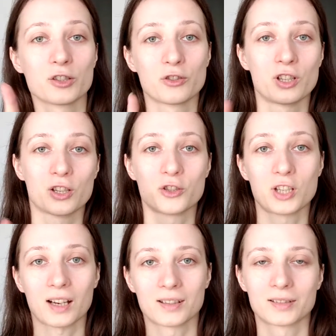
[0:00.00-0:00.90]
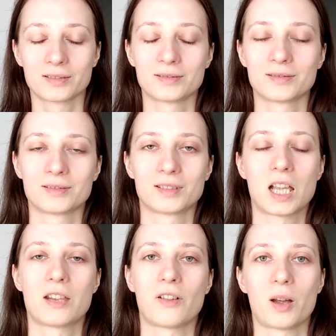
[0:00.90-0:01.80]
to just check
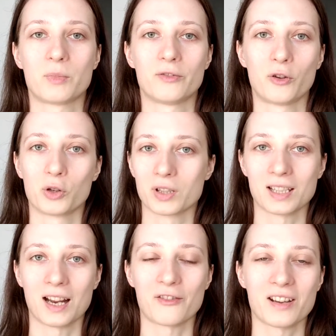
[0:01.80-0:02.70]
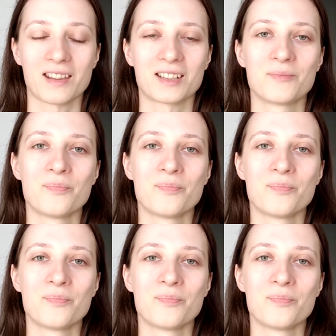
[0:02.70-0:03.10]
if I'm in focus and everything.